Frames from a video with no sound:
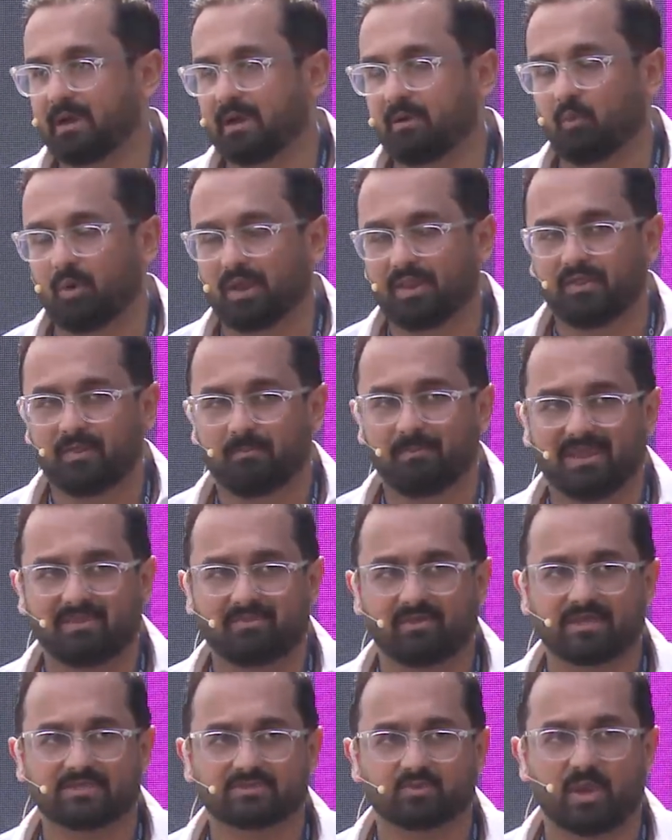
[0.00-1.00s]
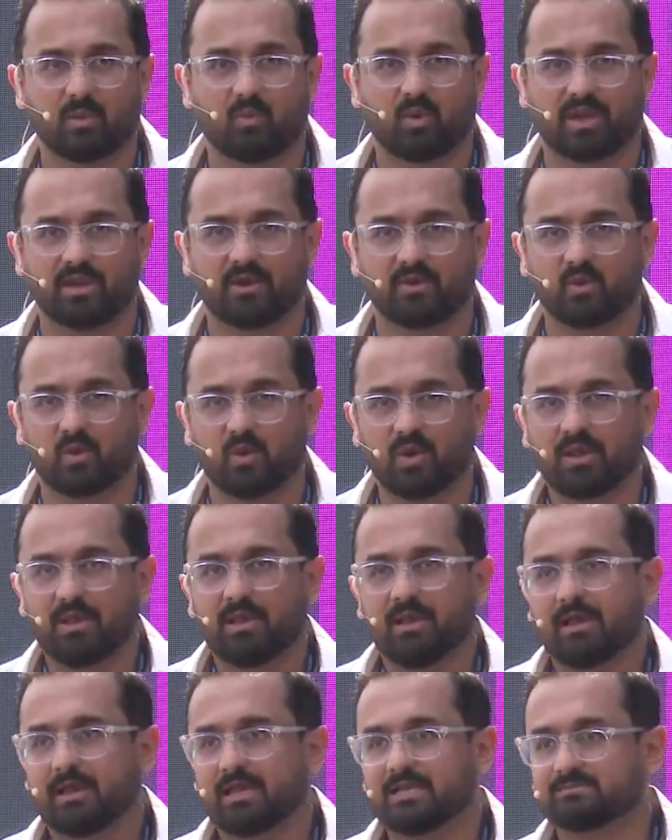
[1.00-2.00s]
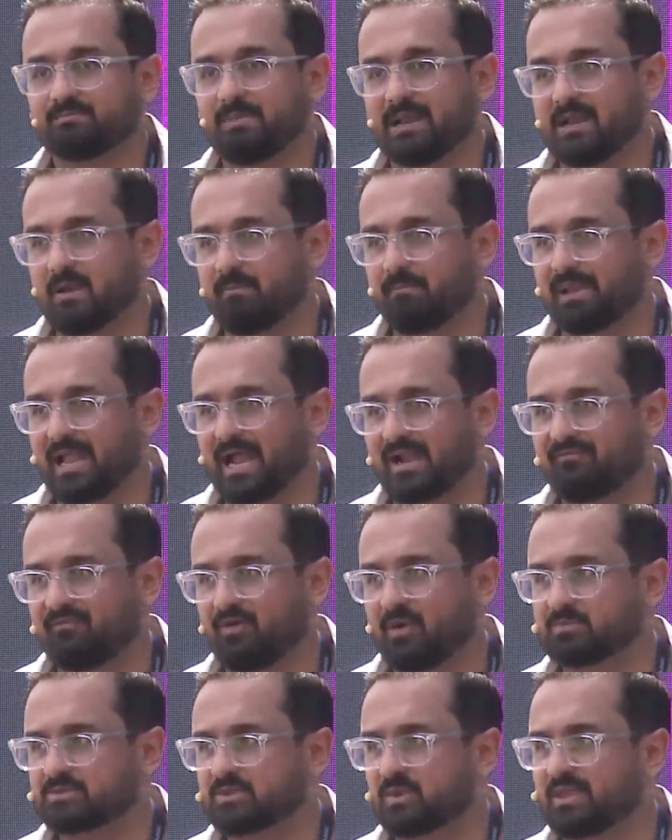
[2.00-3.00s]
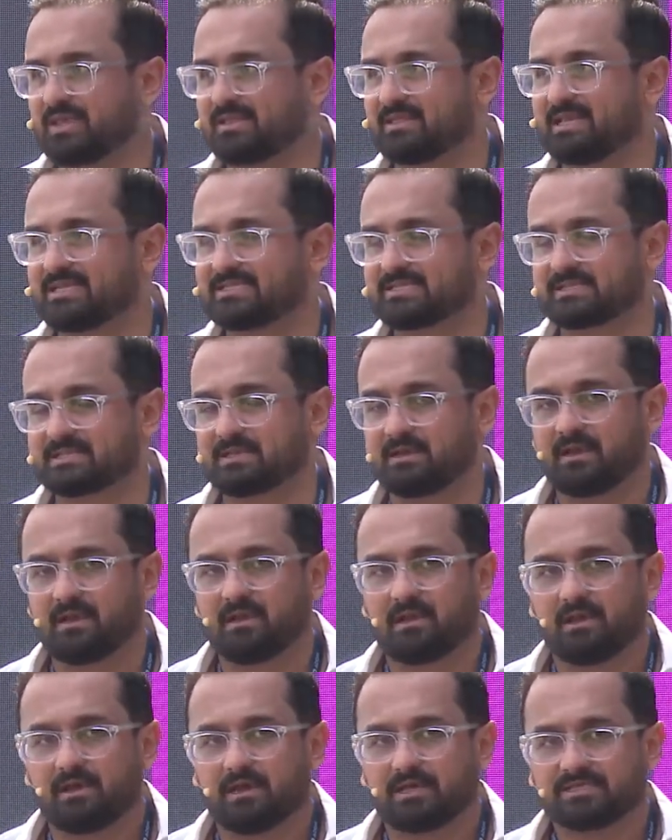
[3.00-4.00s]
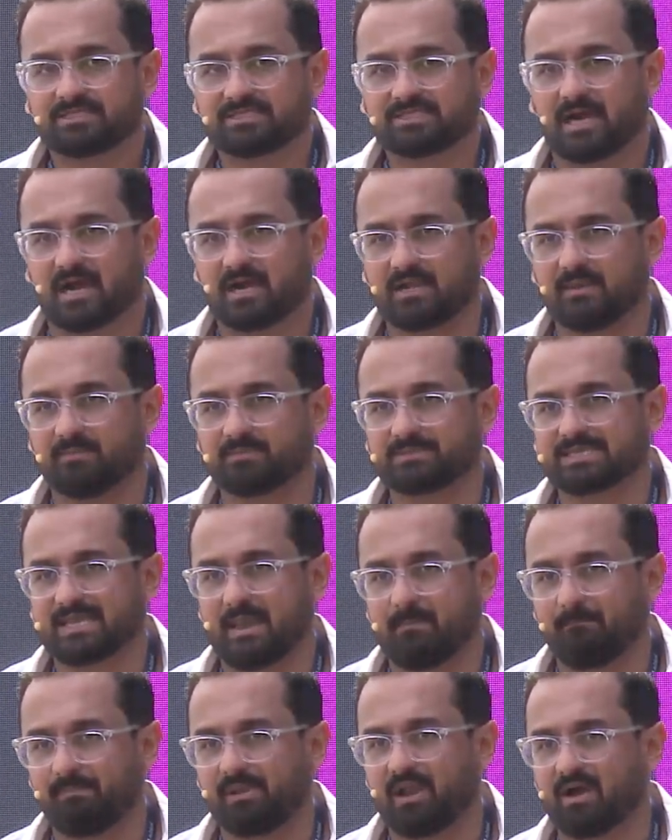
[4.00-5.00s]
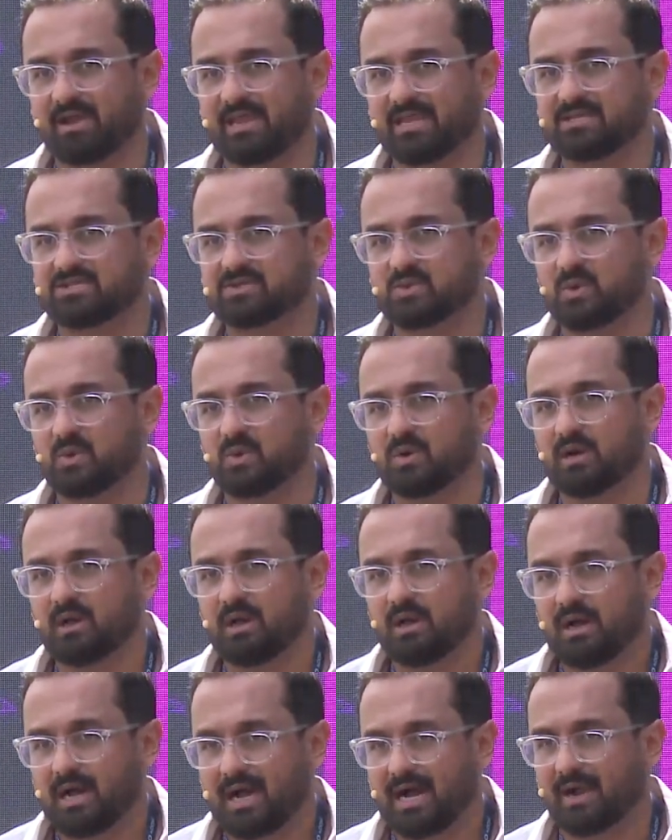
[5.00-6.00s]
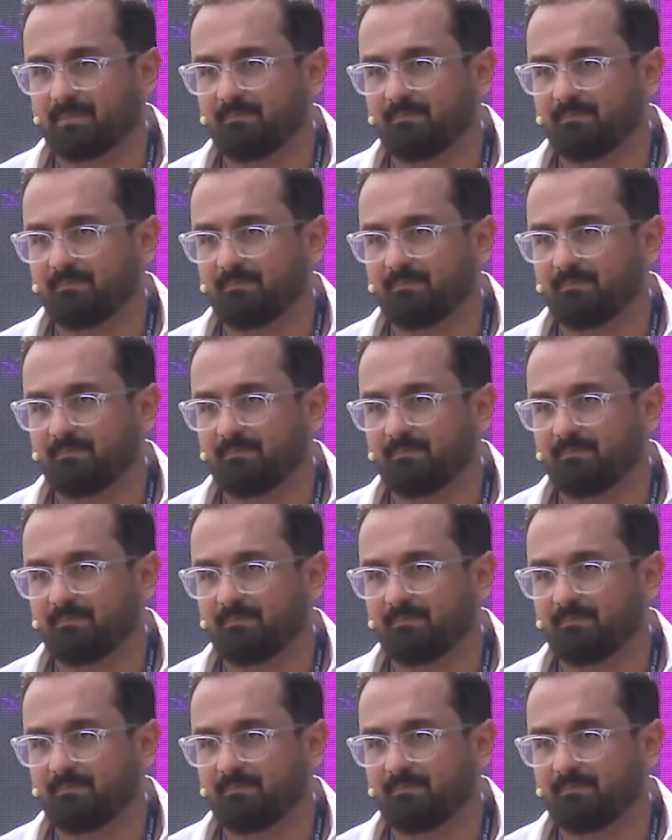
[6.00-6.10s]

One of the big things we want to do is build a platform so that these startups can plug into our